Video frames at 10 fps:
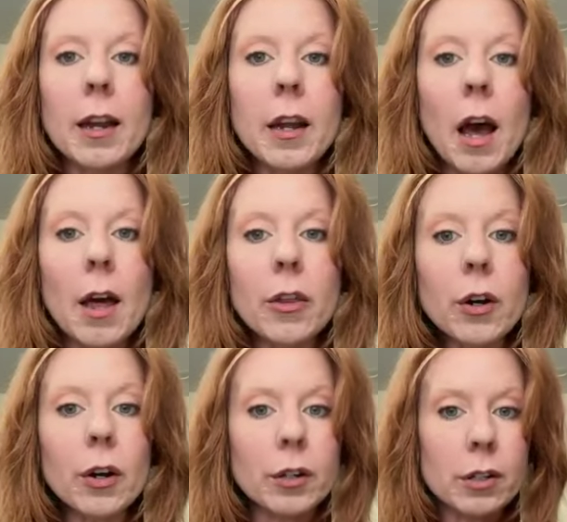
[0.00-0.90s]
and
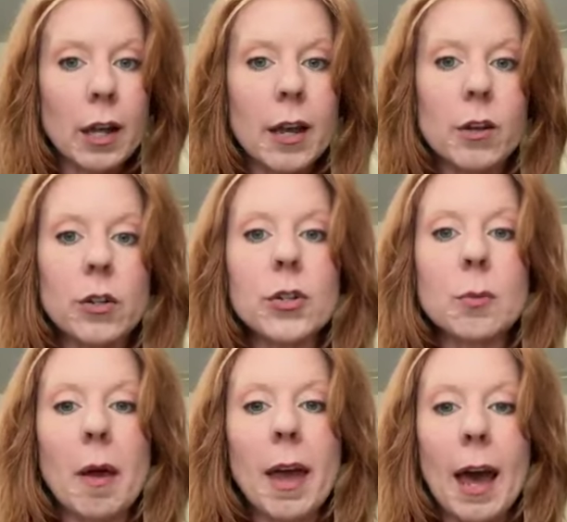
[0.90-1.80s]
other
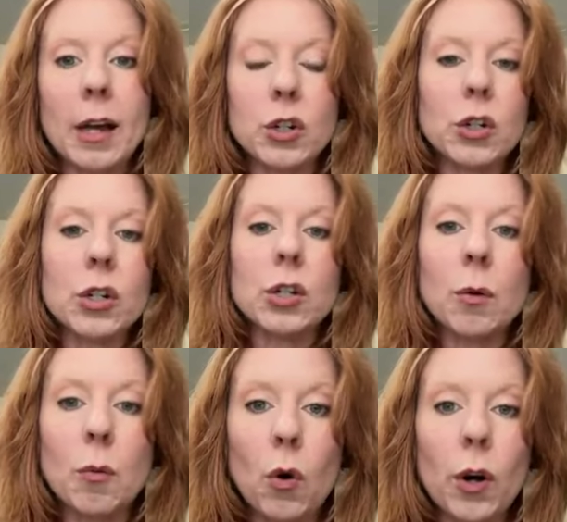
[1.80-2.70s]
cycles may actually
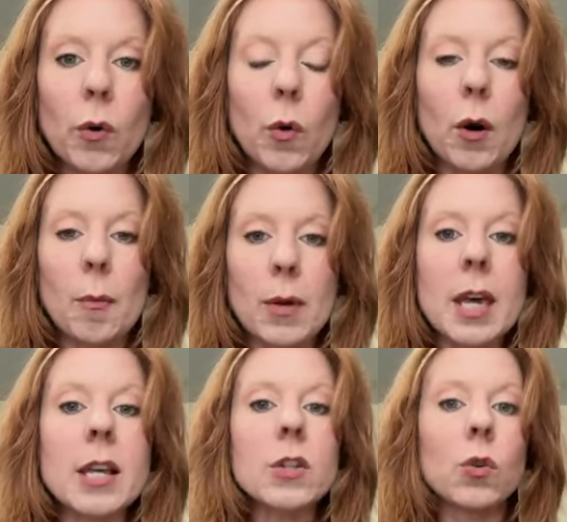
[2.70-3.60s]
support or
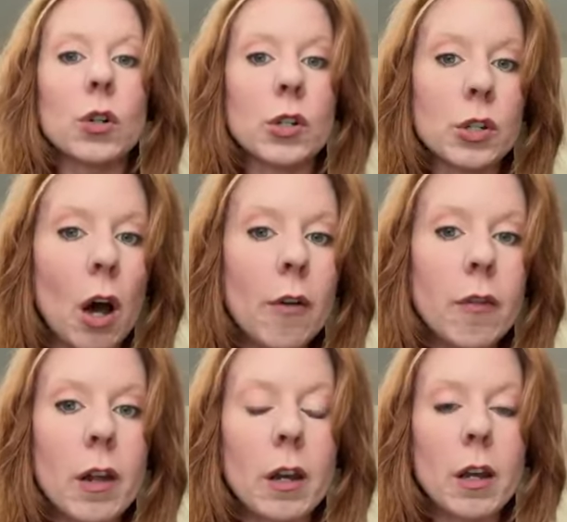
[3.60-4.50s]
appease or
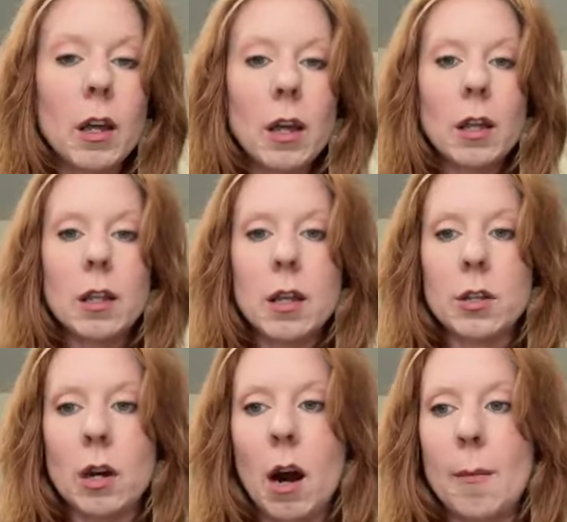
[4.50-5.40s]
soften
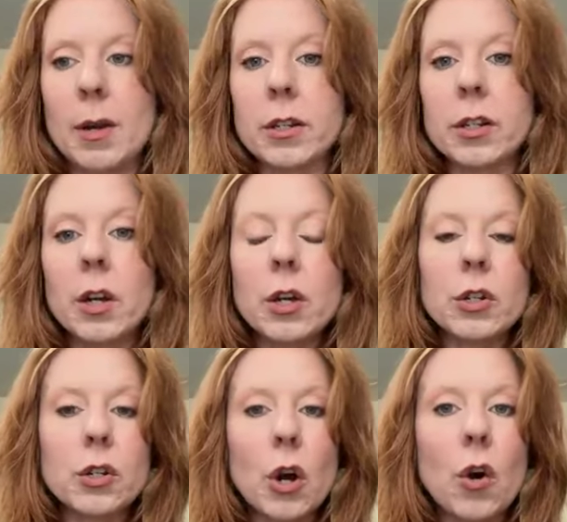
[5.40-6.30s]
these karmas.
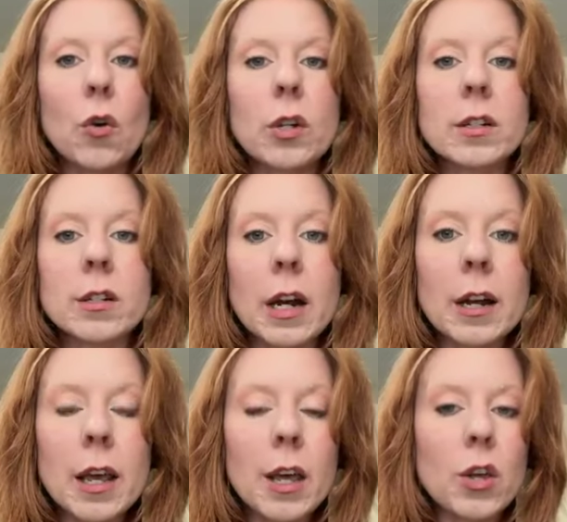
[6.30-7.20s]
So
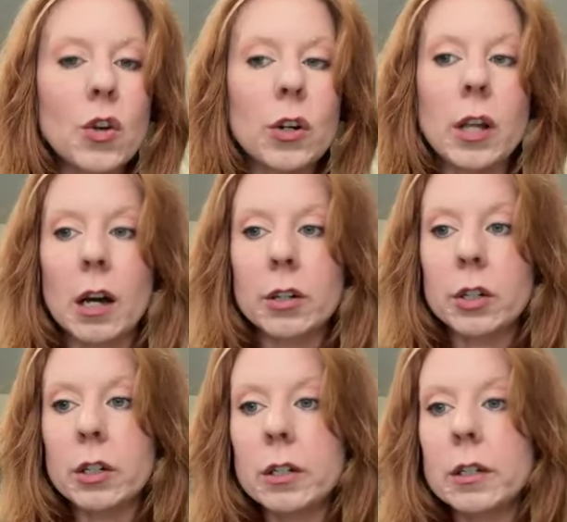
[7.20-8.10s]
studying your
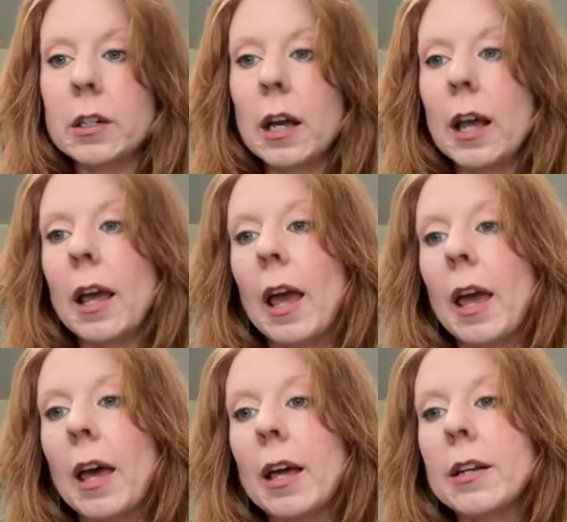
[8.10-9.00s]
dashas
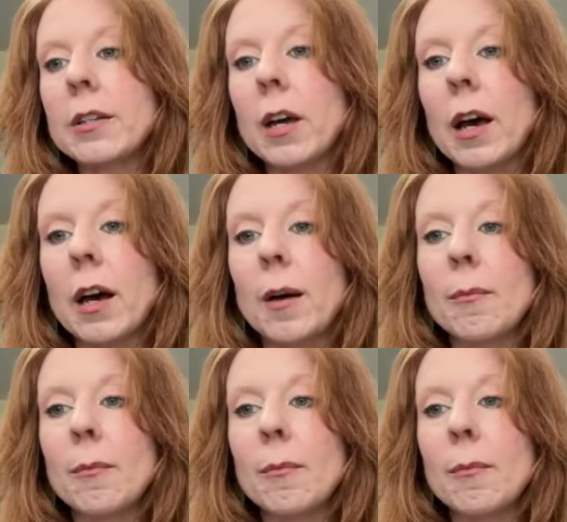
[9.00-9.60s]
and